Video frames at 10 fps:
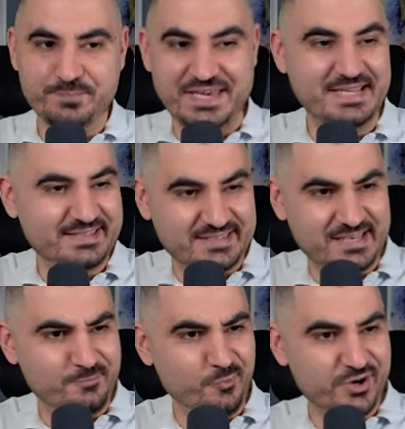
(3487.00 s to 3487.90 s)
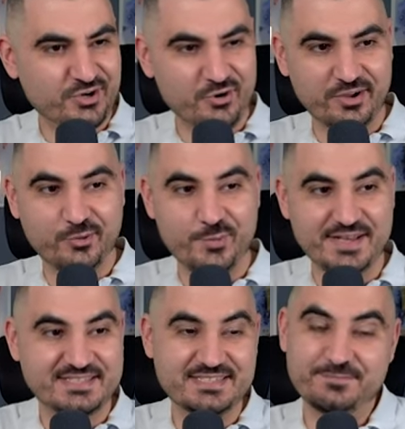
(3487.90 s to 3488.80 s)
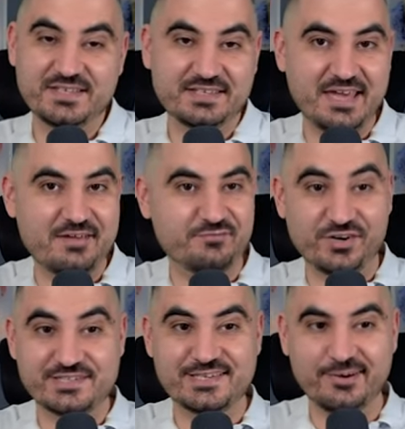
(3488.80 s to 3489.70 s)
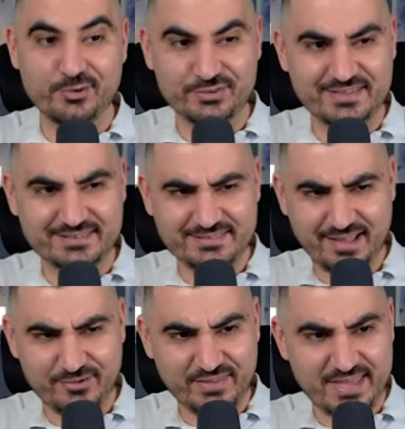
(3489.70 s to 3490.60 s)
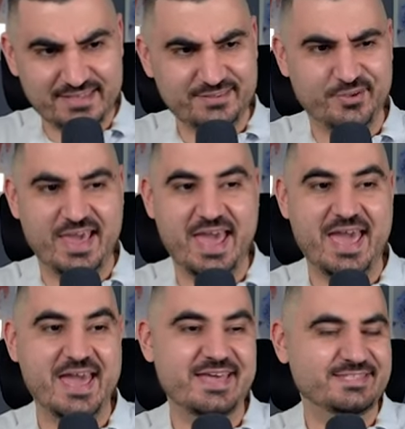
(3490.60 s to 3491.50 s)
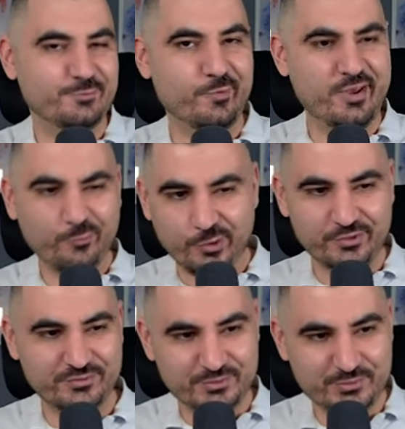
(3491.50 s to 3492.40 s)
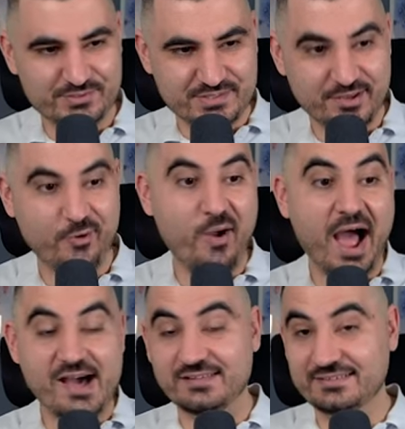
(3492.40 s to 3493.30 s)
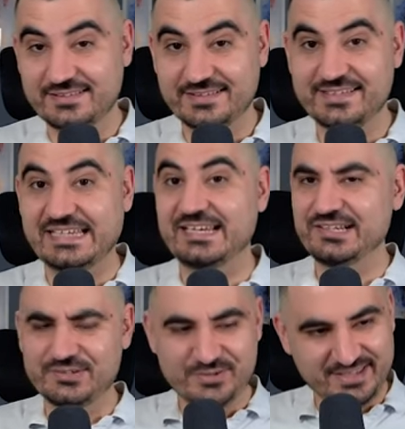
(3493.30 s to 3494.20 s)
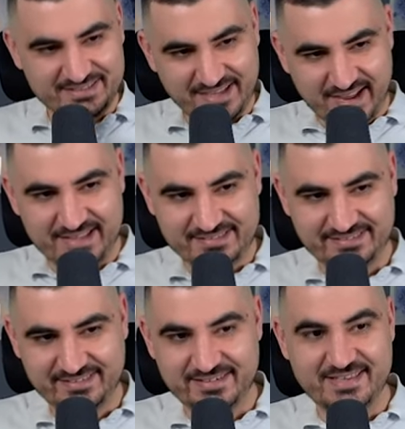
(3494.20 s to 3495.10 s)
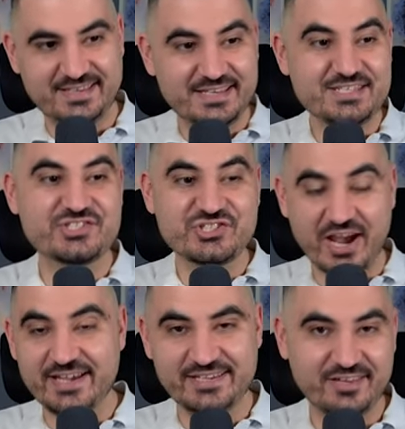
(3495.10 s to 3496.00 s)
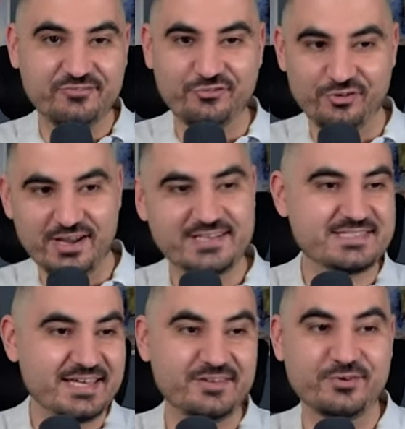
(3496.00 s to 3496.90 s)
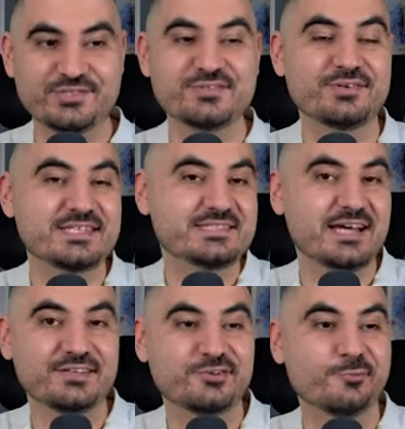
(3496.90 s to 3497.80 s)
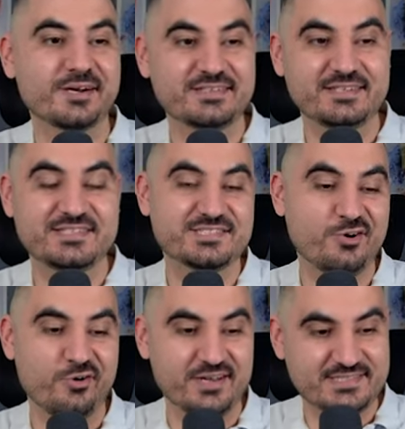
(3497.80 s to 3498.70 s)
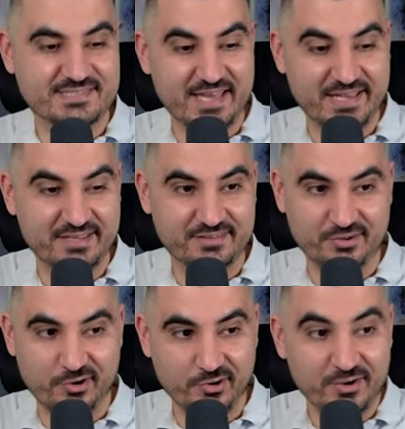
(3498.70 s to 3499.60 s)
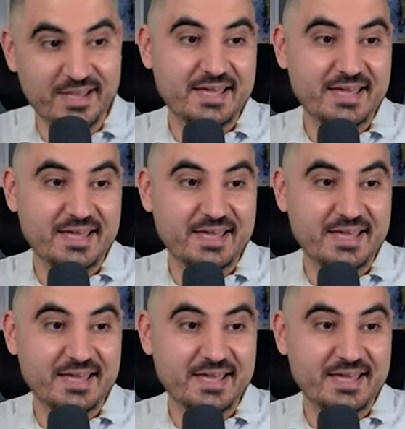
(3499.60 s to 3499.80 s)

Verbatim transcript: B team, we're gonna quick sim the game versus Luton Town, and yes, we won two zero. Antony, look at Antony, he's shining for us, and also Lisandro Martinez scored a second goal.